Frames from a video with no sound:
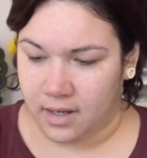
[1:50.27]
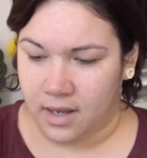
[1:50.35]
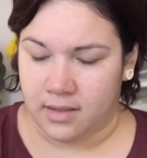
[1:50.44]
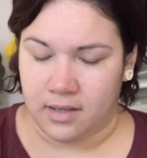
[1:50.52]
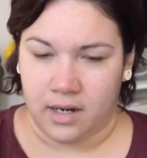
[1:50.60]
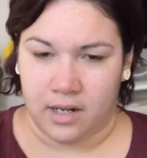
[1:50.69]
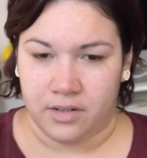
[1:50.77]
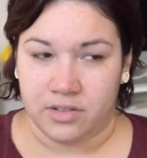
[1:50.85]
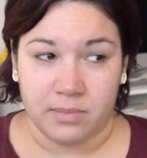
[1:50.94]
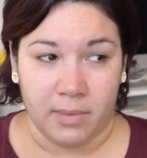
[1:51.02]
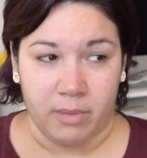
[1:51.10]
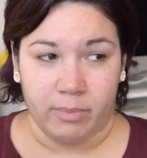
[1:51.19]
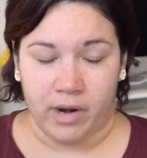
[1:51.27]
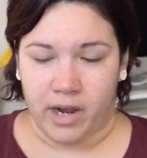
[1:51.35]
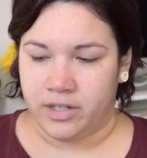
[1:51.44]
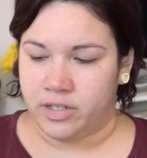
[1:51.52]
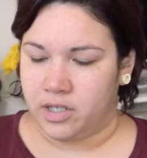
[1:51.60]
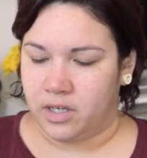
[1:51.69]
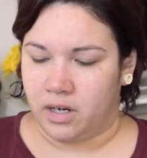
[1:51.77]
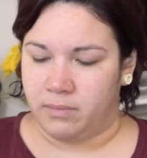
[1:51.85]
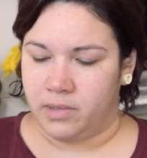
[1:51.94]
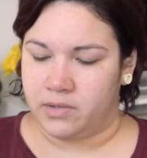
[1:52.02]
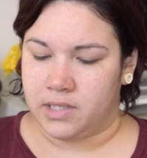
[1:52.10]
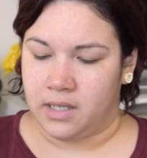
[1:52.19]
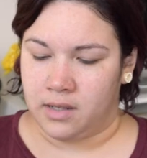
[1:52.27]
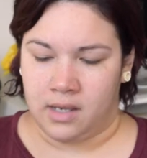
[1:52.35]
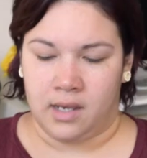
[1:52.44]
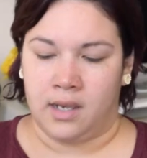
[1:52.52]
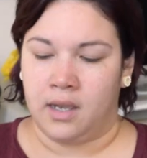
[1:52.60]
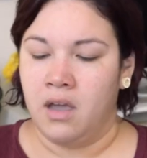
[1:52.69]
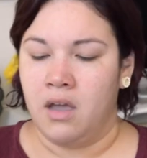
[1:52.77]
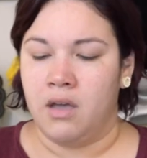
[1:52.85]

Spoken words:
and then I use my brush, and I'm using the